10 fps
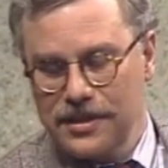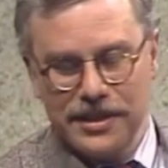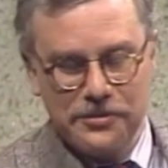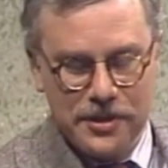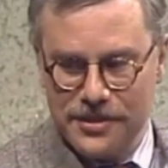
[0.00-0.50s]
With
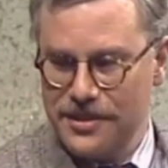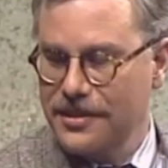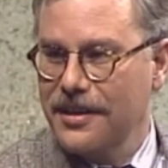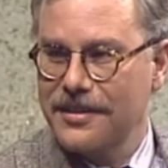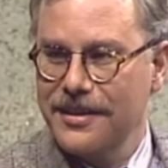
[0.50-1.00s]
an
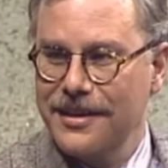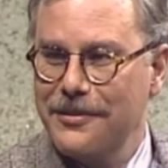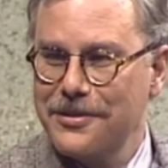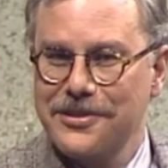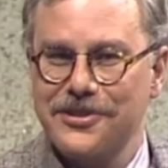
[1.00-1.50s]
introduction like that,
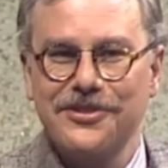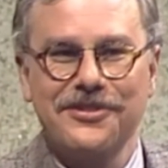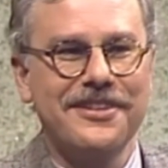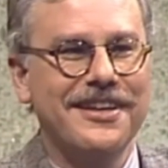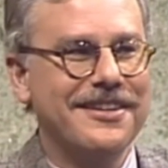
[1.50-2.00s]
I wasn't
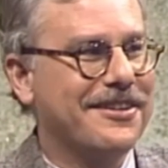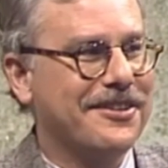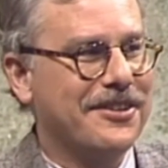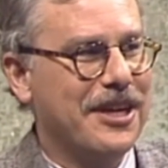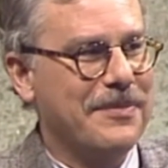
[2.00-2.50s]
sure that I
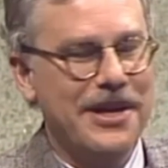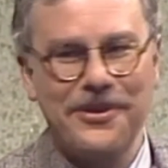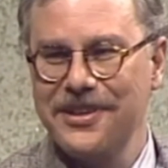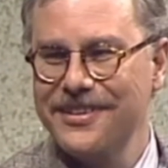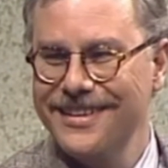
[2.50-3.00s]
dared to come
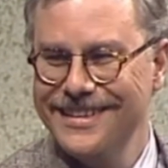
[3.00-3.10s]
out.